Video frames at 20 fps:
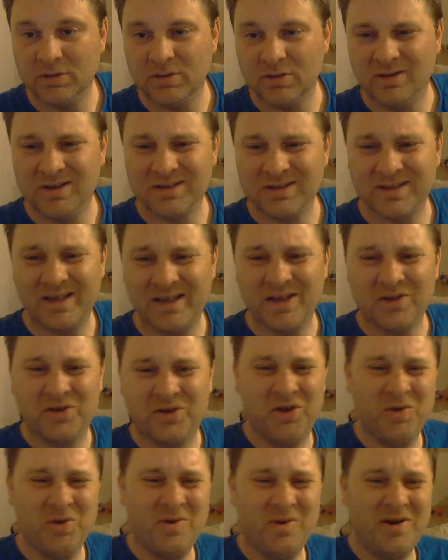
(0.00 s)
Was it that
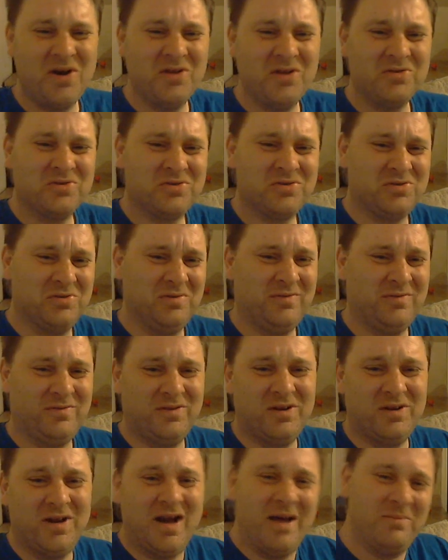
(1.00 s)
QAnon stuff?
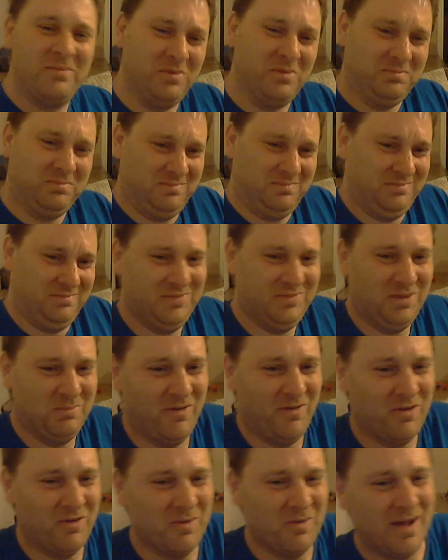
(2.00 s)
No, I'm not
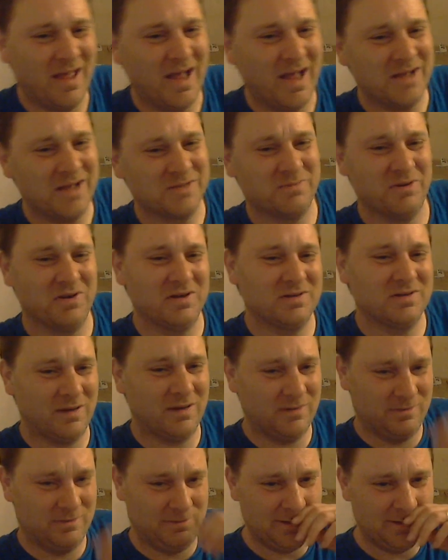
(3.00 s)
bothered about that, to be honest. I
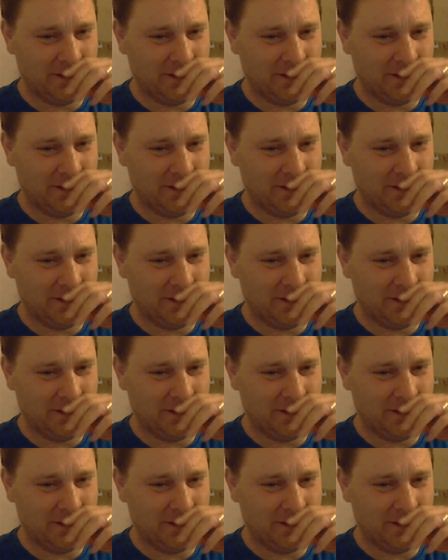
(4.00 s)
don't know.